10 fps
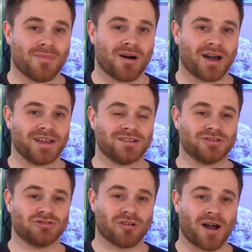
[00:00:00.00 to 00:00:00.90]
my
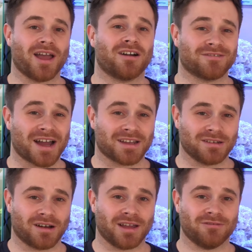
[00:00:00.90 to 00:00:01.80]
dry
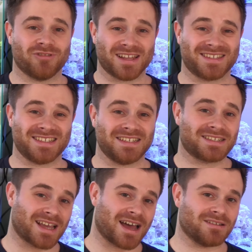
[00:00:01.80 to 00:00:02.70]
aragonite Red Sea
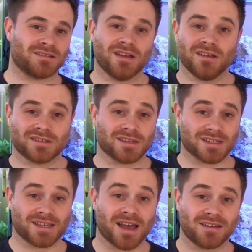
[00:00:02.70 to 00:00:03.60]
sand to
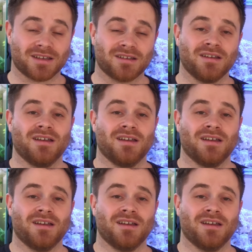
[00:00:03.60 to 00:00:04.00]
the tank,